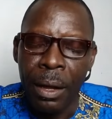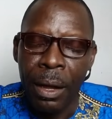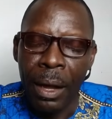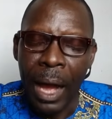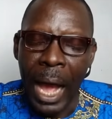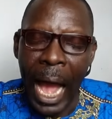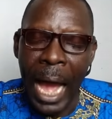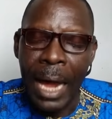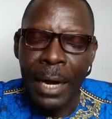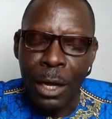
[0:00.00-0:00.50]

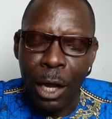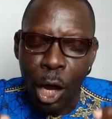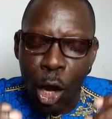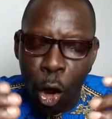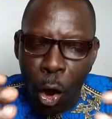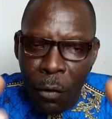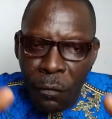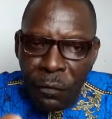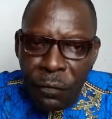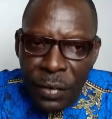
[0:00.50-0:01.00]
and
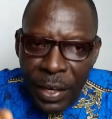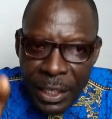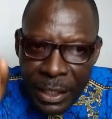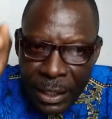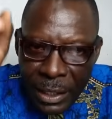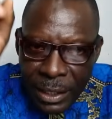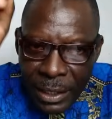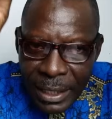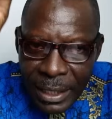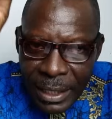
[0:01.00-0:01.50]
conflict
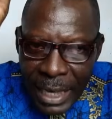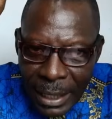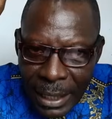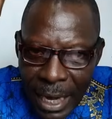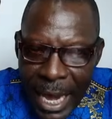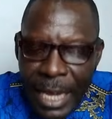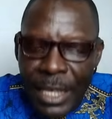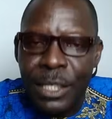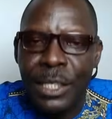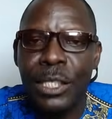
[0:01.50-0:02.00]
that
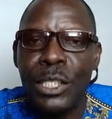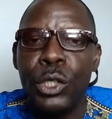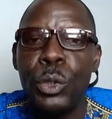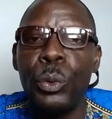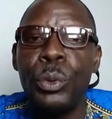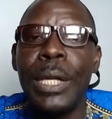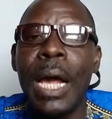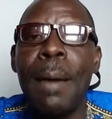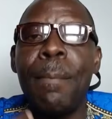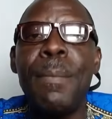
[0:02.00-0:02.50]
ensue
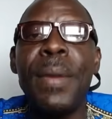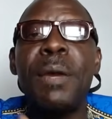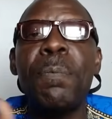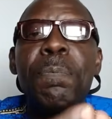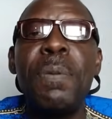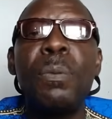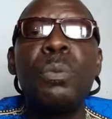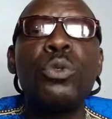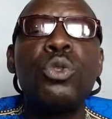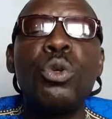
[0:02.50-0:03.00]
that make
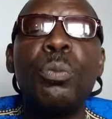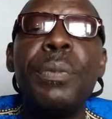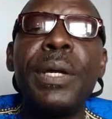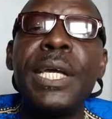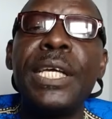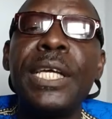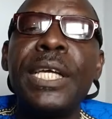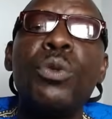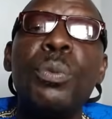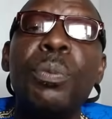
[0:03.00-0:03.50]
people to
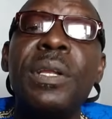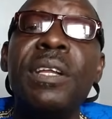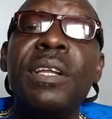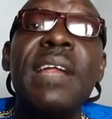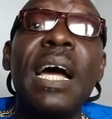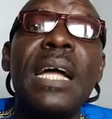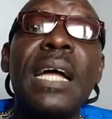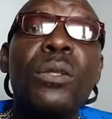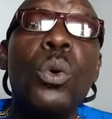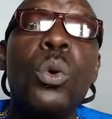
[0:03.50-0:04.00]
begin to believe
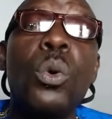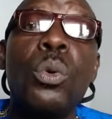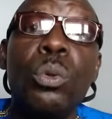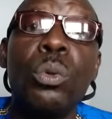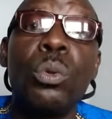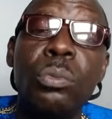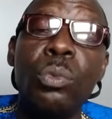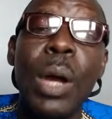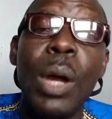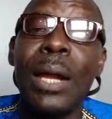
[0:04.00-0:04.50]
that, oh,
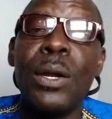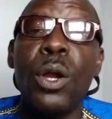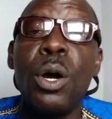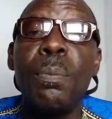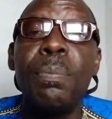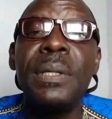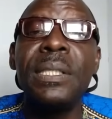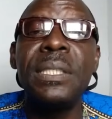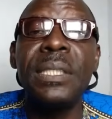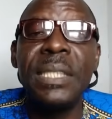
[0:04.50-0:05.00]
we are not
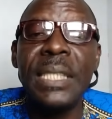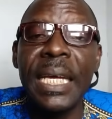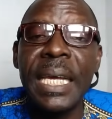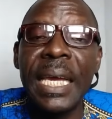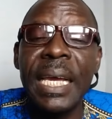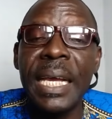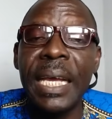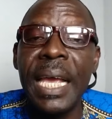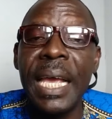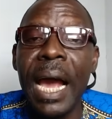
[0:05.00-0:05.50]
being
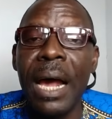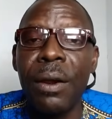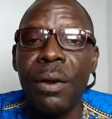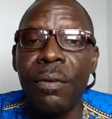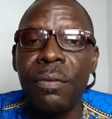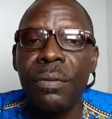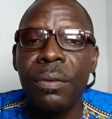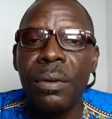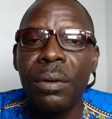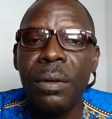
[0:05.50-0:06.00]
taken care of,
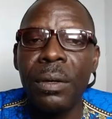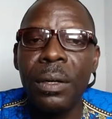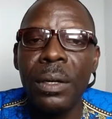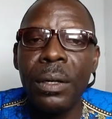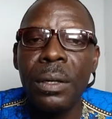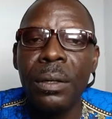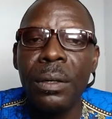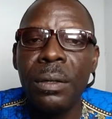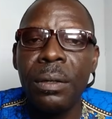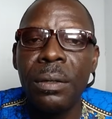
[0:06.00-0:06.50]

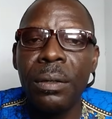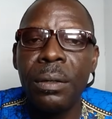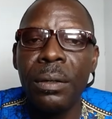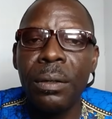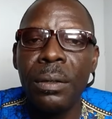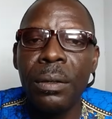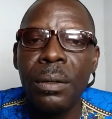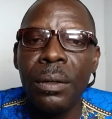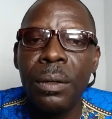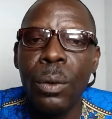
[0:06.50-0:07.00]

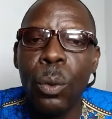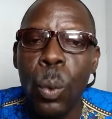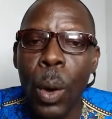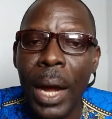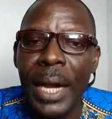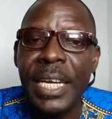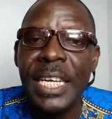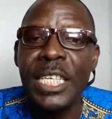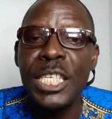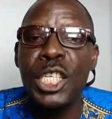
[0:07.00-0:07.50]
were
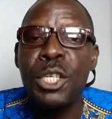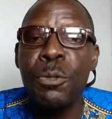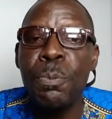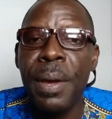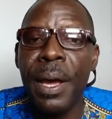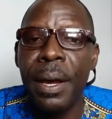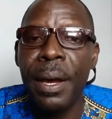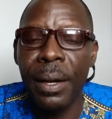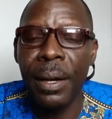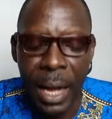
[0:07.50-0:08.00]

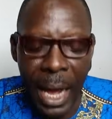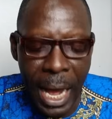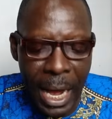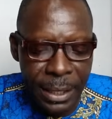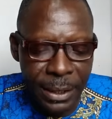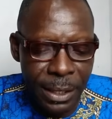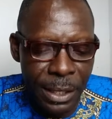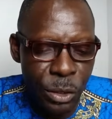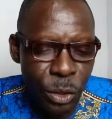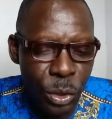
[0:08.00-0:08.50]
dispelled as
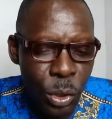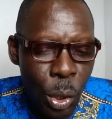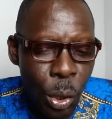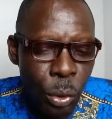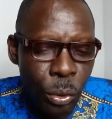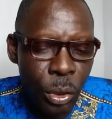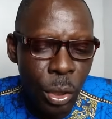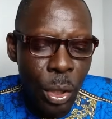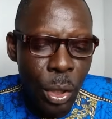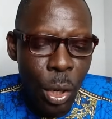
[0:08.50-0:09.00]
a
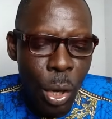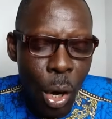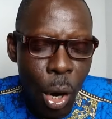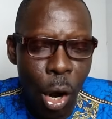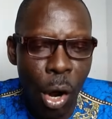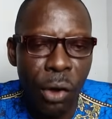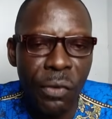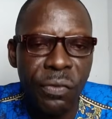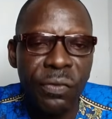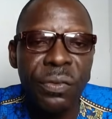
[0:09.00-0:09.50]
result
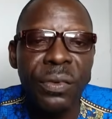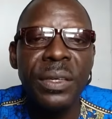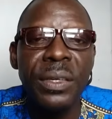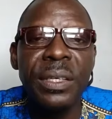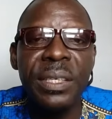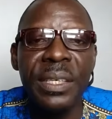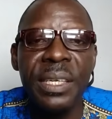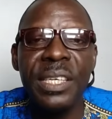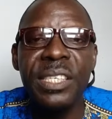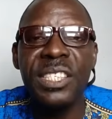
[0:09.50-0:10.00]
of
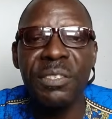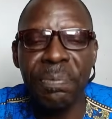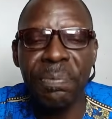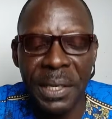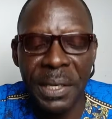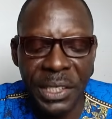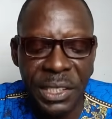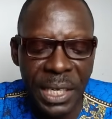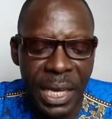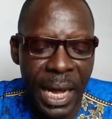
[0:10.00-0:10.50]
this
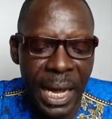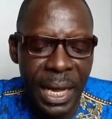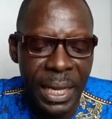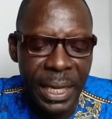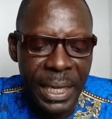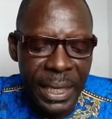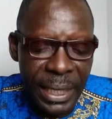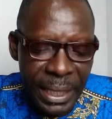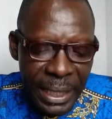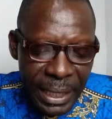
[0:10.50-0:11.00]
special
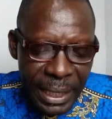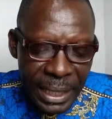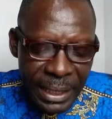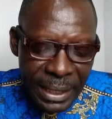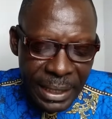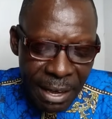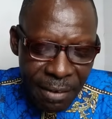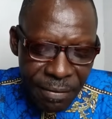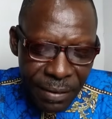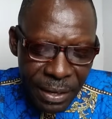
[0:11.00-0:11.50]

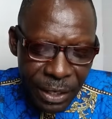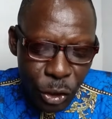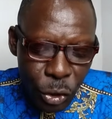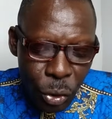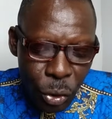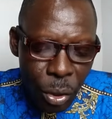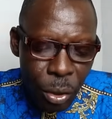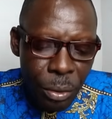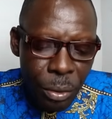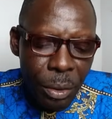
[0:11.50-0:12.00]

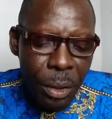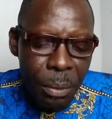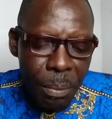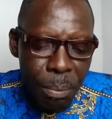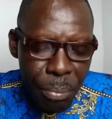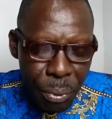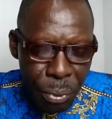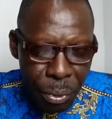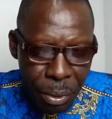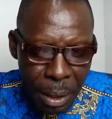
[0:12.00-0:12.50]
intervention
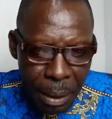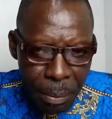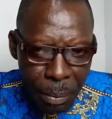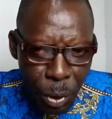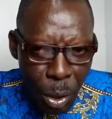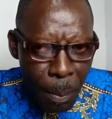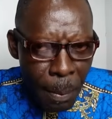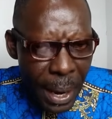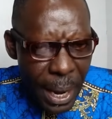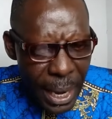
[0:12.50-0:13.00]
program.
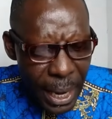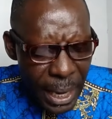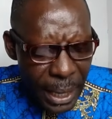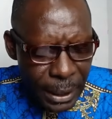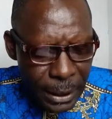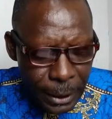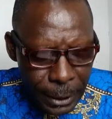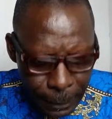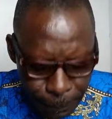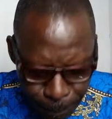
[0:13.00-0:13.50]
Number eight